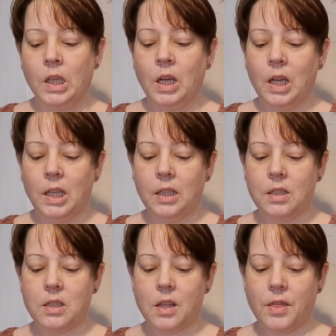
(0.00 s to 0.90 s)

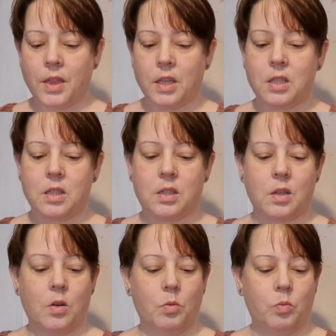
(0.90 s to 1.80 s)
And this
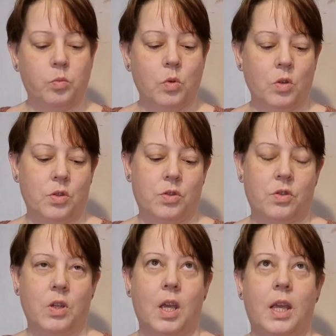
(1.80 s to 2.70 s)
was